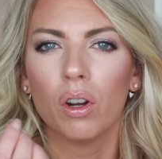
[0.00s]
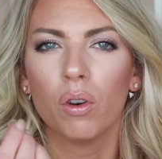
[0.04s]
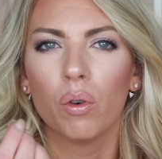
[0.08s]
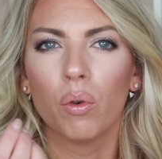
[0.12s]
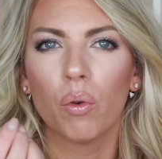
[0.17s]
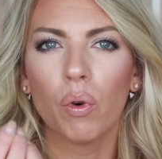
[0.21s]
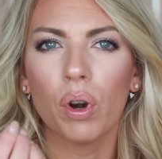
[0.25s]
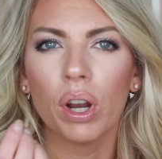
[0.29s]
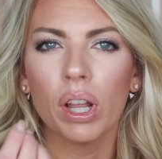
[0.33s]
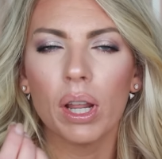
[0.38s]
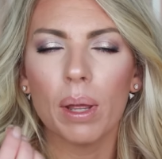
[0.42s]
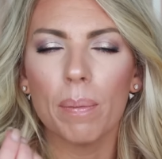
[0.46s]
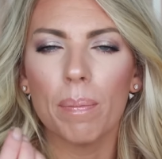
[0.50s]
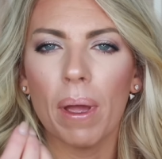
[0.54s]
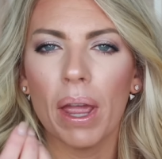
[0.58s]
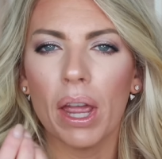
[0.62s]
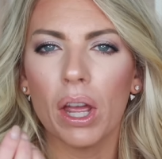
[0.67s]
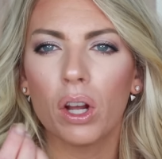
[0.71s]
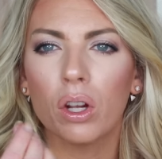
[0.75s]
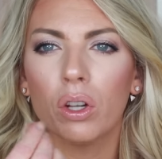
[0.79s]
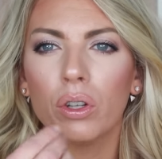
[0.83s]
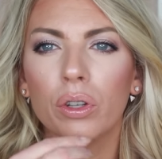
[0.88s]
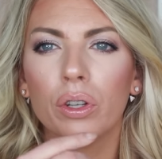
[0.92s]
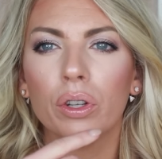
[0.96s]
really
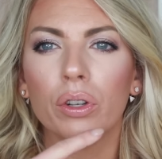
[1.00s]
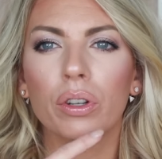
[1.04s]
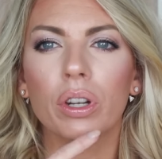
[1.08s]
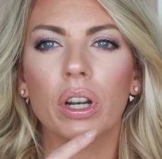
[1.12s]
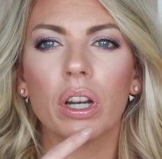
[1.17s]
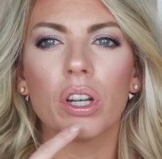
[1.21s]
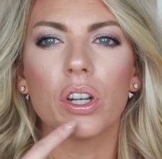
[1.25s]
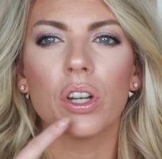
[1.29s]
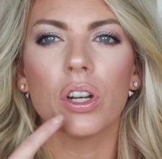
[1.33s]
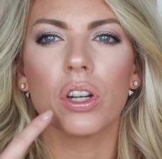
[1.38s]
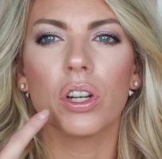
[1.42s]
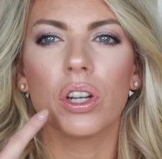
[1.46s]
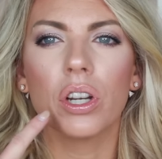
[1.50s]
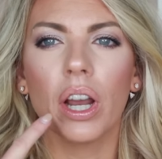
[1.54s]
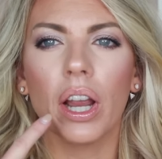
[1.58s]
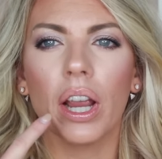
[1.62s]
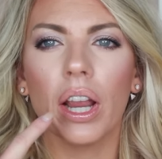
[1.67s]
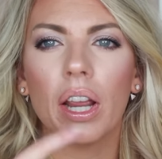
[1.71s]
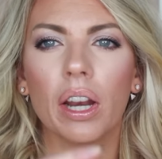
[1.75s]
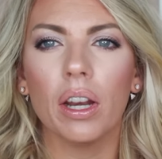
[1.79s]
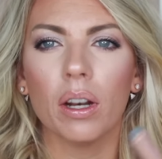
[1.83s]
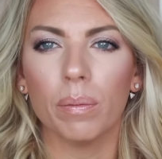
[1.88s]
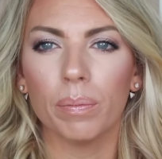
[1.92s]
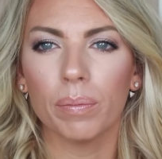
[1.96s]
pale nudish
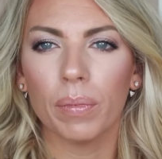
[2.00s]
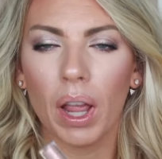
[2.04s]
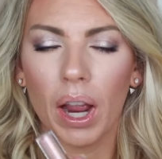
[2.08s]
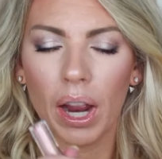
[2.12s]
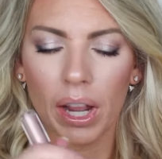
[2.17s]
shade.